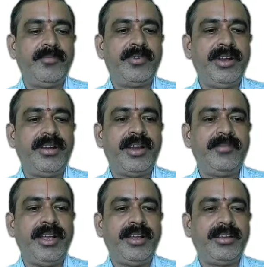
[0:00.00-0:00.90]
Number one
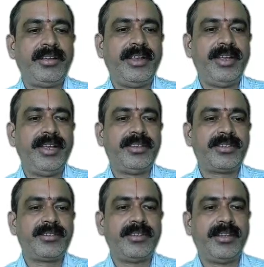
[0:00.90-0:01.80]
drawback
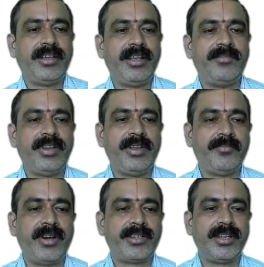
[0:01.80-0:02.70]
is
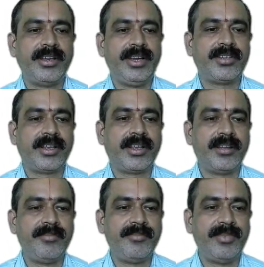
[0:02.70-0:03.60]
every person needs a
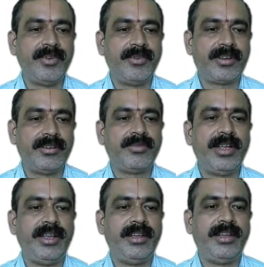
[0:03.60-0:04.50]
computer.
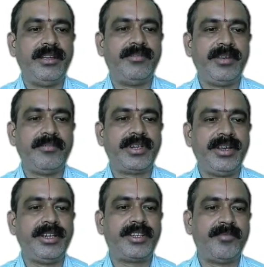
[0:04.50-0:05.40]
Today, every
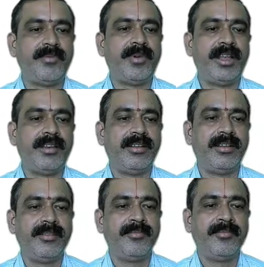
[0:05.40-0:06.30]
person needs a mobile.
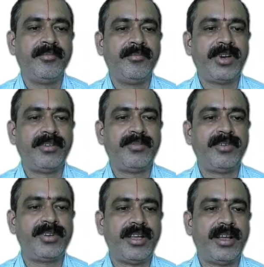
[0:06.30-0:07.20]
But
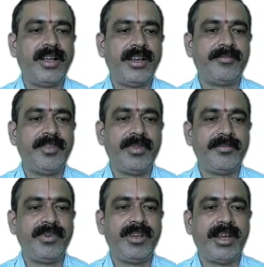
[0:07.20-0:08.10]
of course, all of the
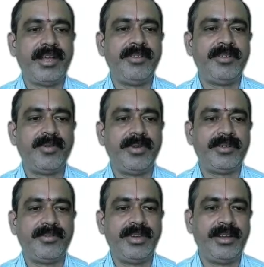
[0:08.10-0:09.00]
people are having
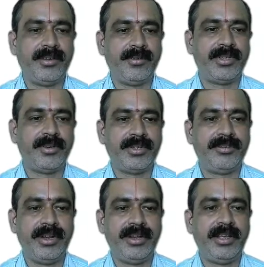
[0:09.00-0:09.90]
mobile today in
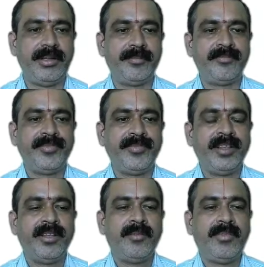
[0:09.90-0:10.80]
2020.
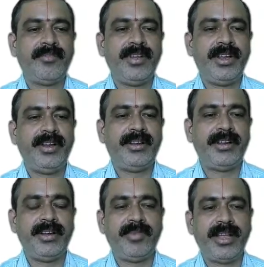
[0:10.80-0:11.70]
But when
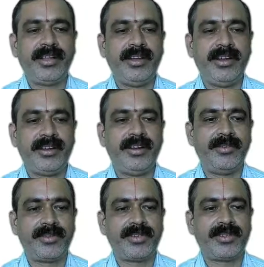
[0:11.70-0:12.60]
internet banking
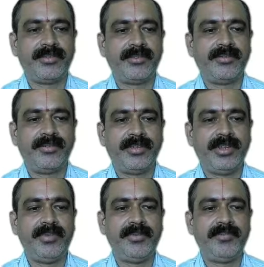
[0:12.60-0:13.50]
introduced,
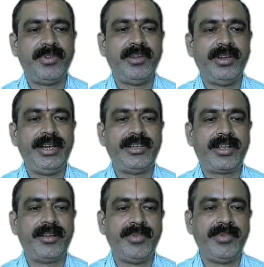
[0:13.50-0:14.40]
the people
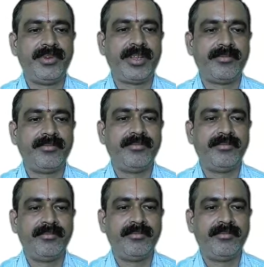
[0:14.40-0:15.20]
needs a computer.